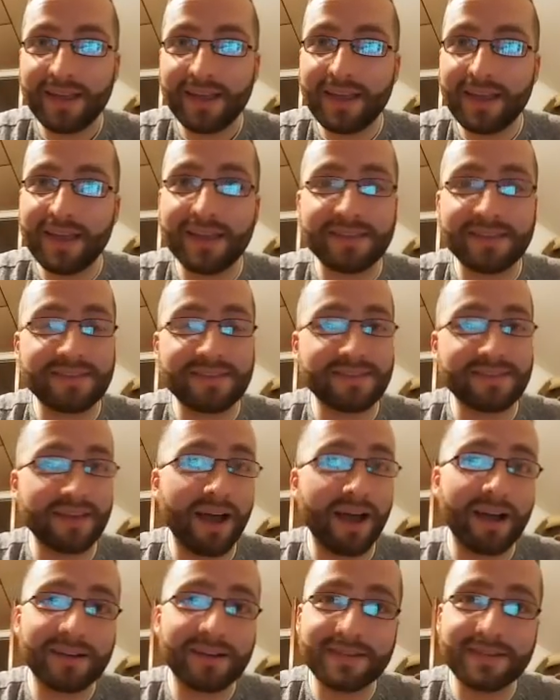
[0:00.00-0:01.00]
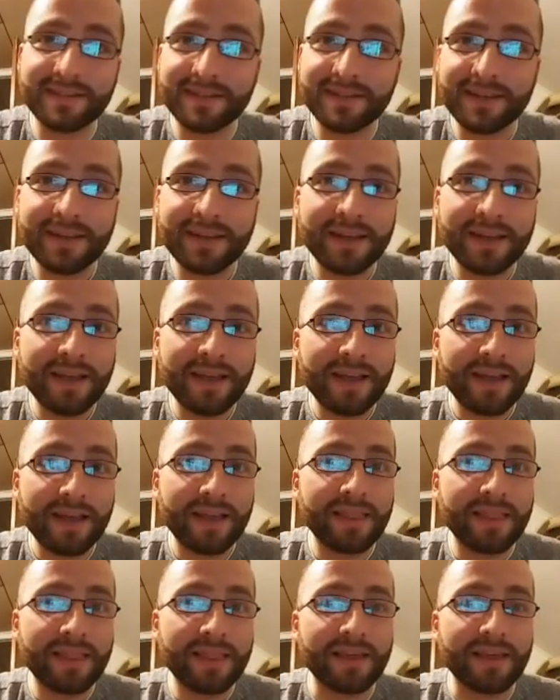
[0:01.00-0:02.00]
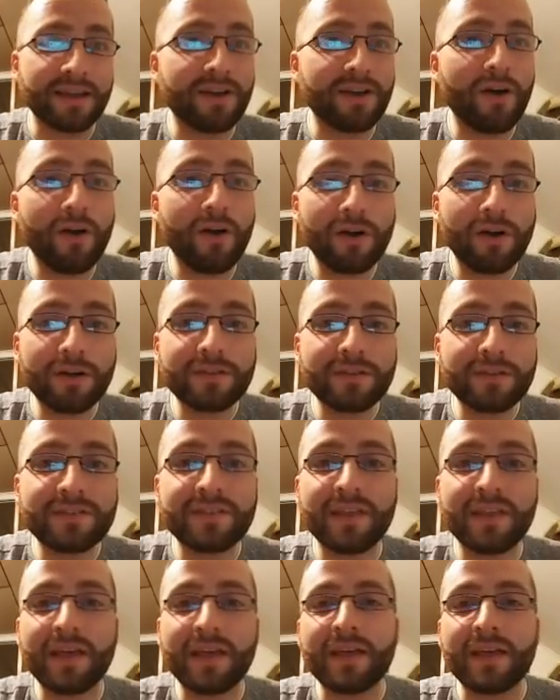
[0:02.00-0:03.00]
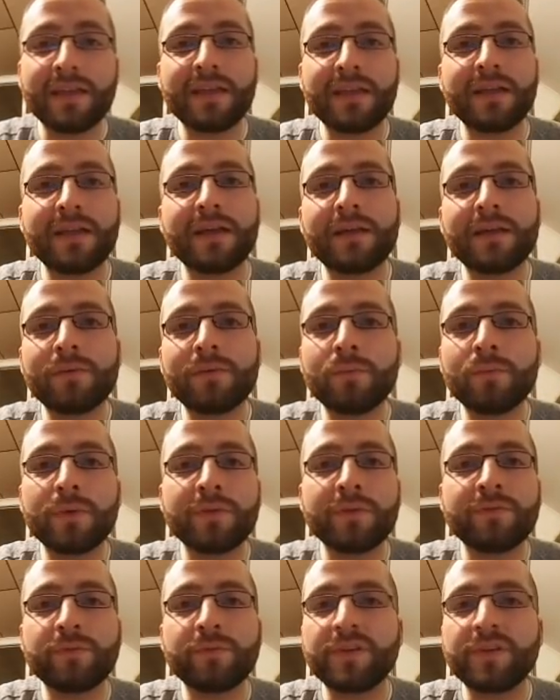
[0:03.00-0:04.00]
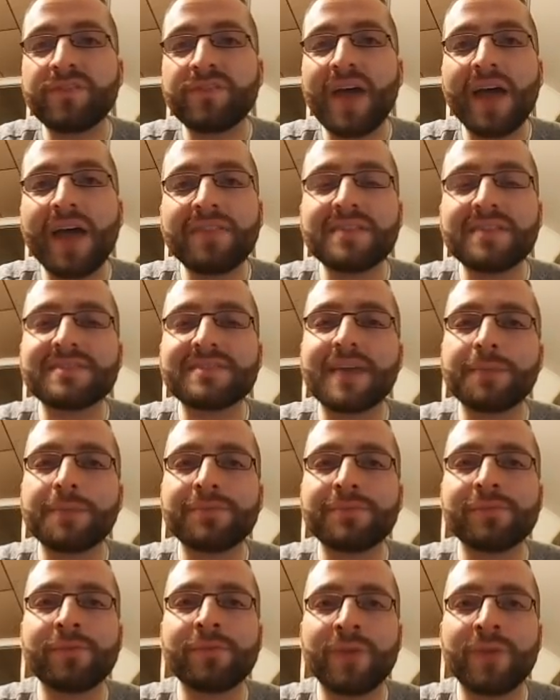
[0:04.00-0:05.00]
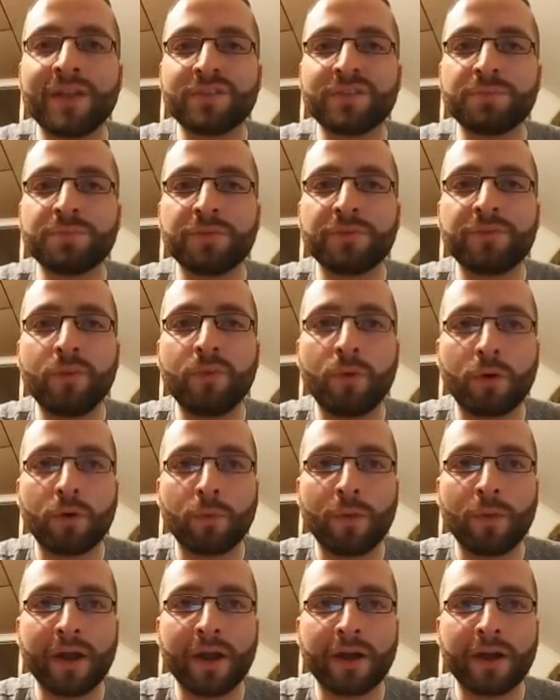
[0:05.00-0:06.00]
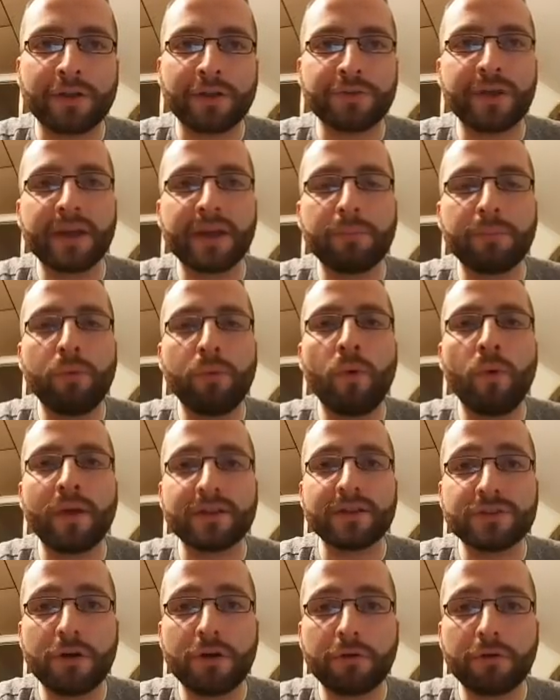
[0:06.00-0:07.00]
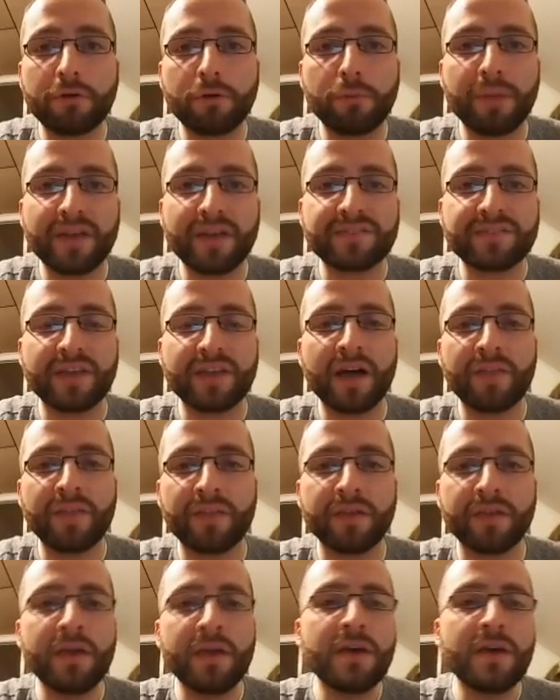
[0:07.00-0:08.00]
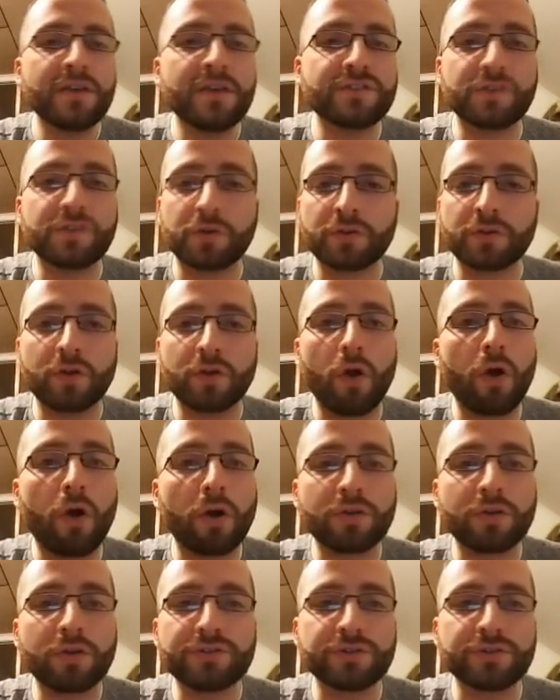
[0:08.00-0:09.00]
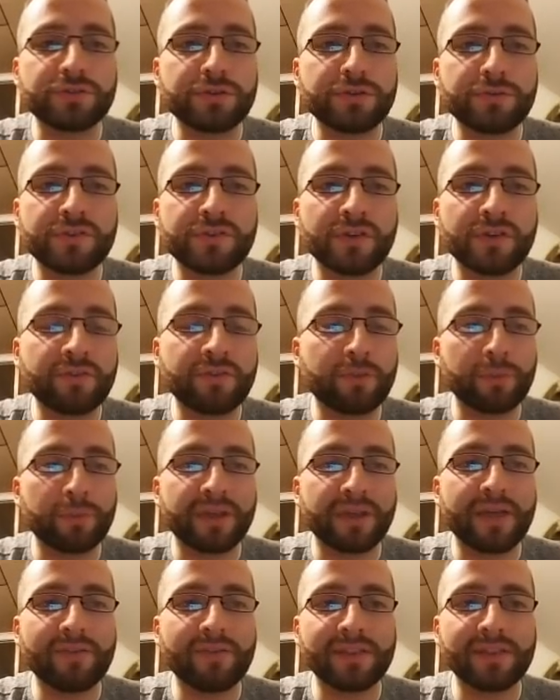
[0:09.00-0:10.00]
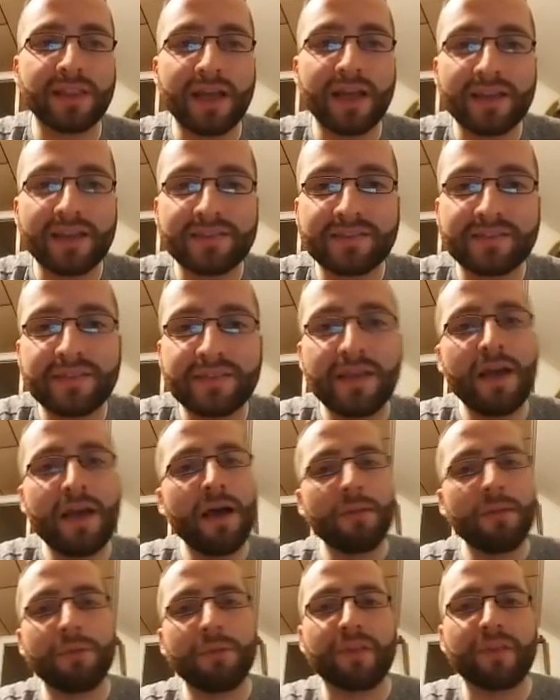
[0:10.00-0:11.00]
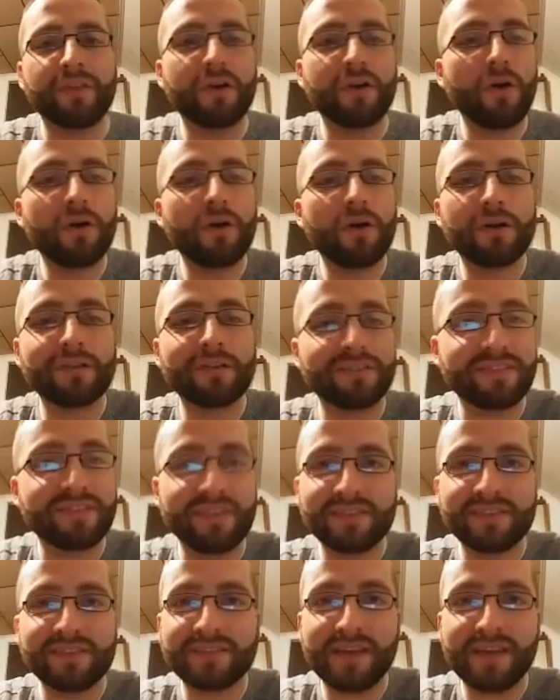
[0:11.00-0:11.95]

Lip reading: It sucked. The cards... We've had these types of events before where you get a point total based on the certain cards you're using from a given list, but the cards this